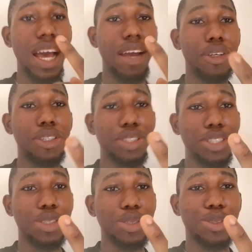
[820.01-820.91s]
I reduced
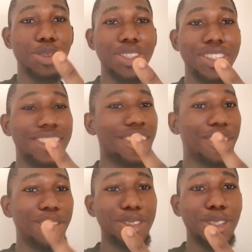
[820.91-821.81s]
it to 2. The
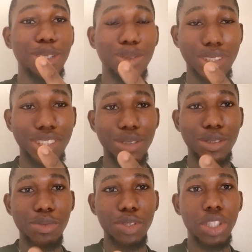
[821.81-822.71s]
confusion was still
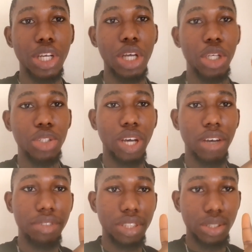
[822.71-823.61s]
too much, so
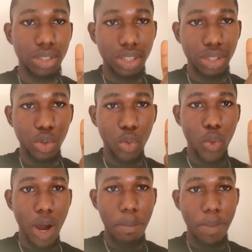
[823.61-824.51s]
I've reduced it to
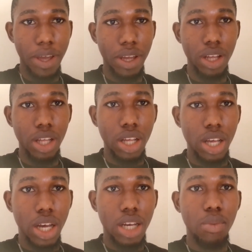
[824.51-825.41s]
1 pair,
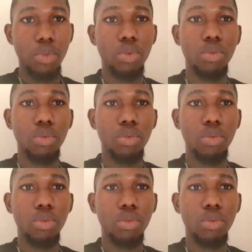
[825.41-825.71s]
and I'm